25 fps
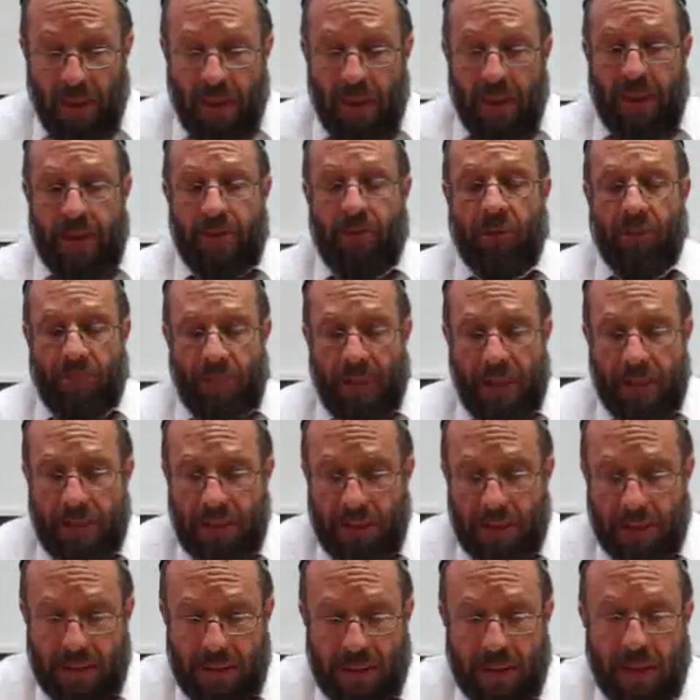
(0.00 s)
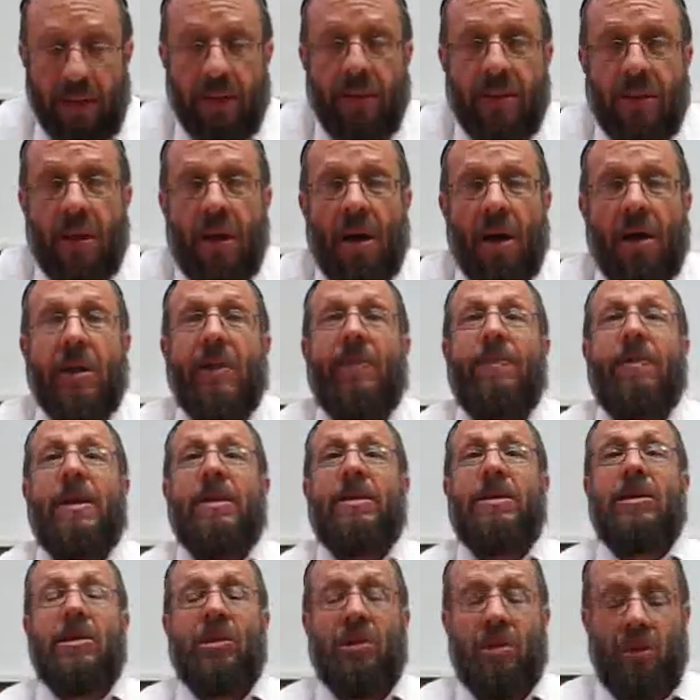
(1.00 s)
He repeats this in other
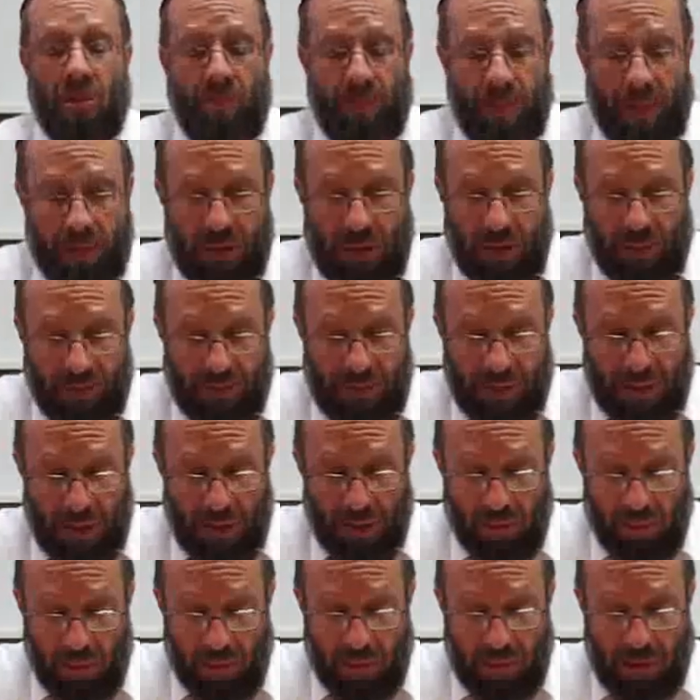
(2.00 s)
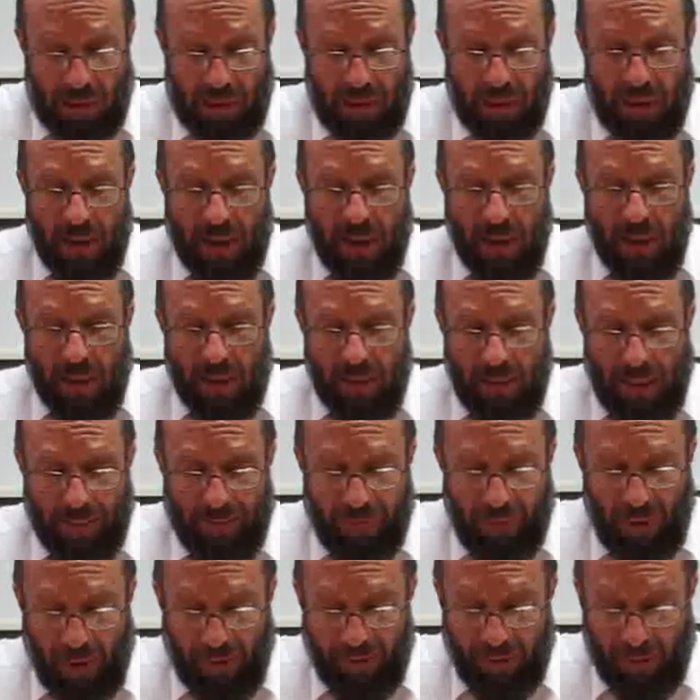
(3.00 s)
places too, Machshevas Charutz, Daf
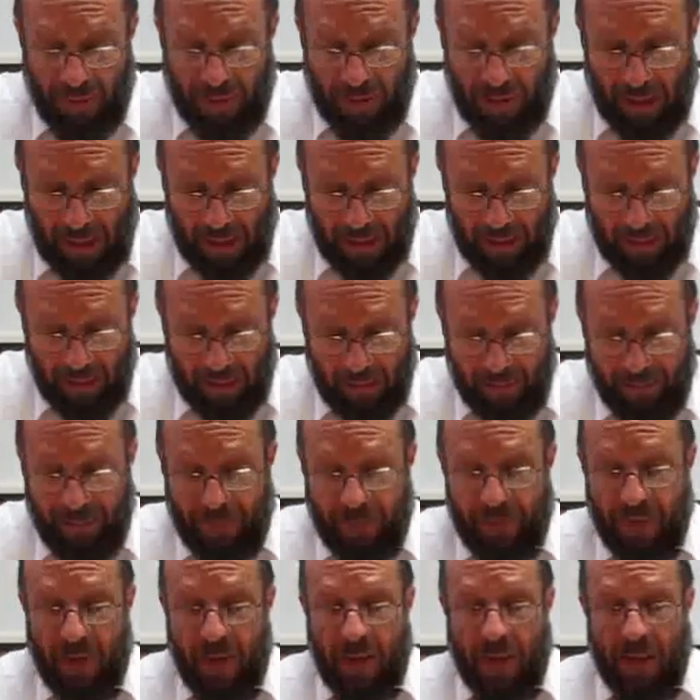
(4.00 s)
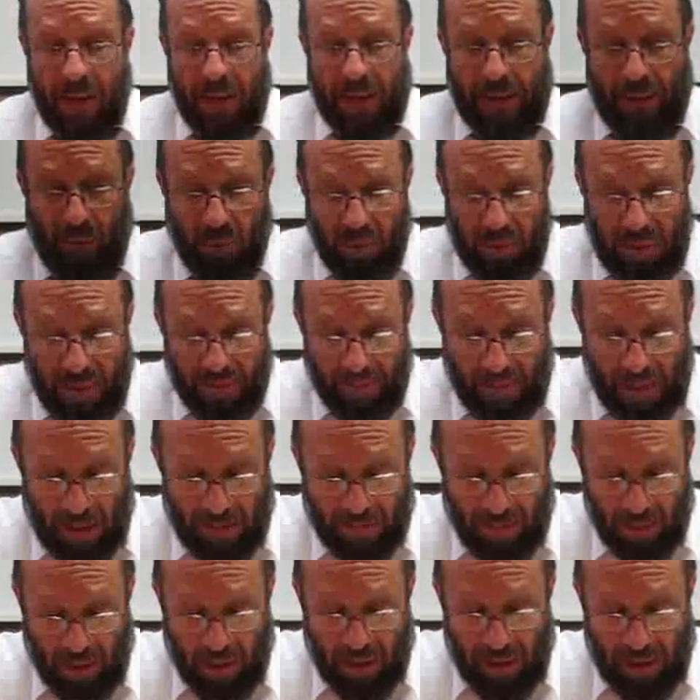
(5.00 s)
Chafam and Aleph, Likutei
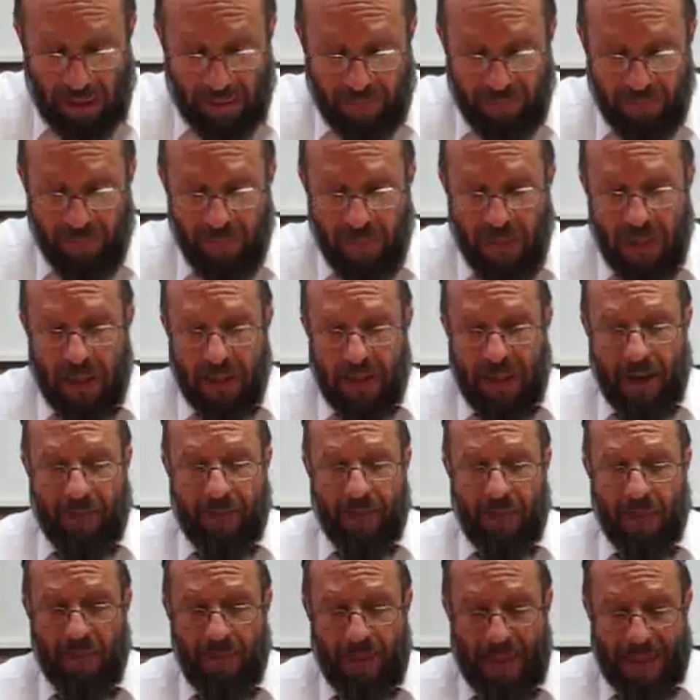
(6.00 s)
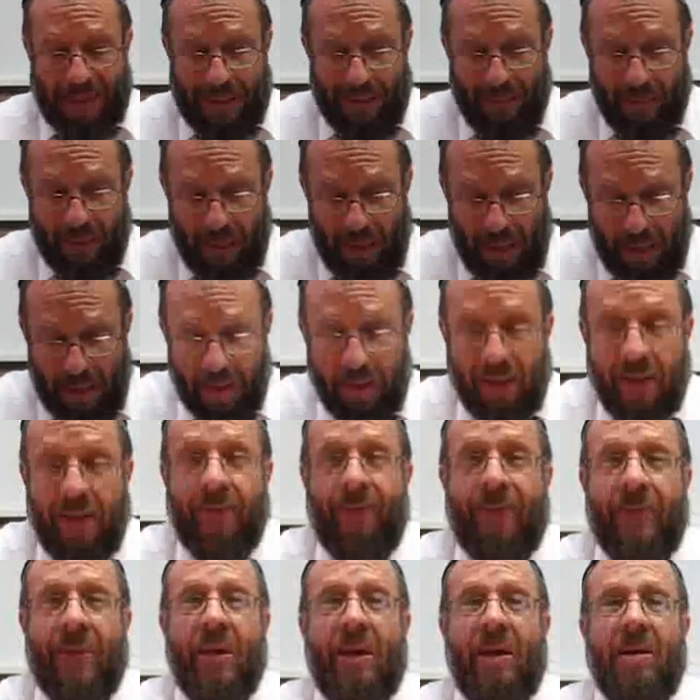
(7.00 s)
Ma'amorim, Daf Membezim and
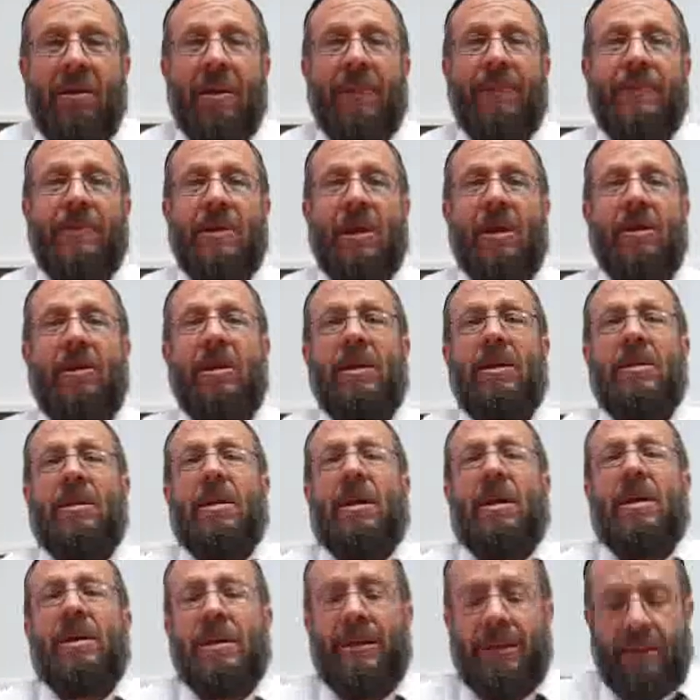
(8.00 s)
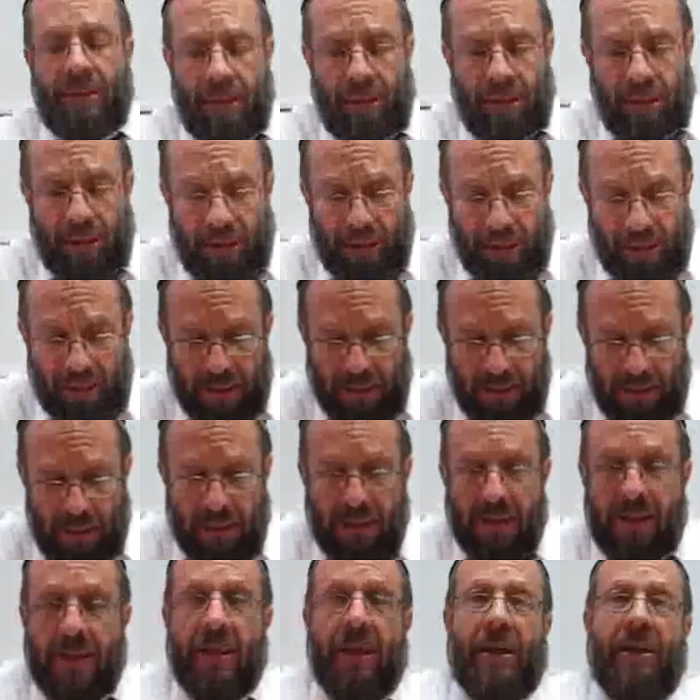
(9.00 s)
Aleph. The Pesadik's understanding is,
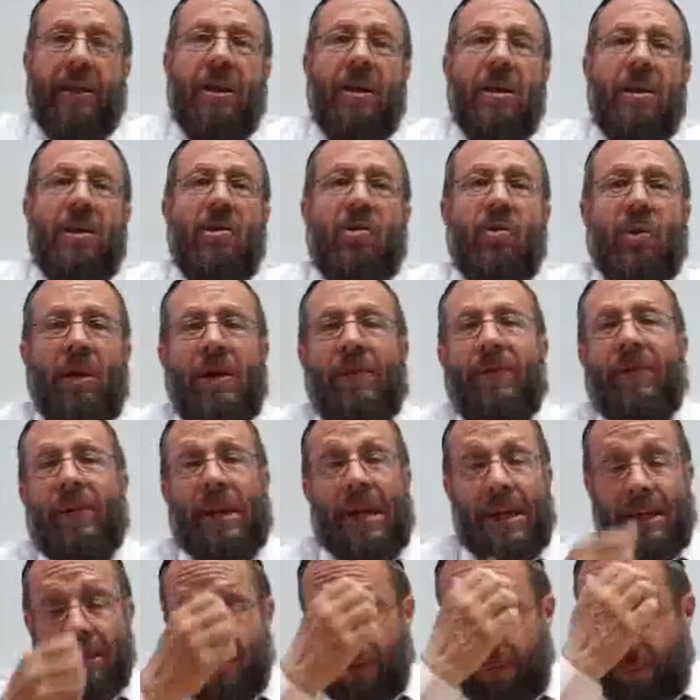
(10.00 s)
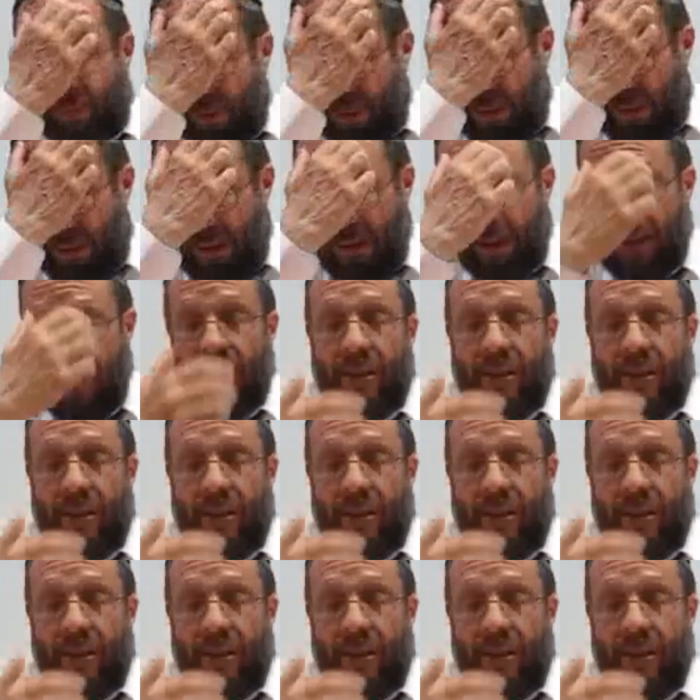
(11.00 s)
is that Greek philosophy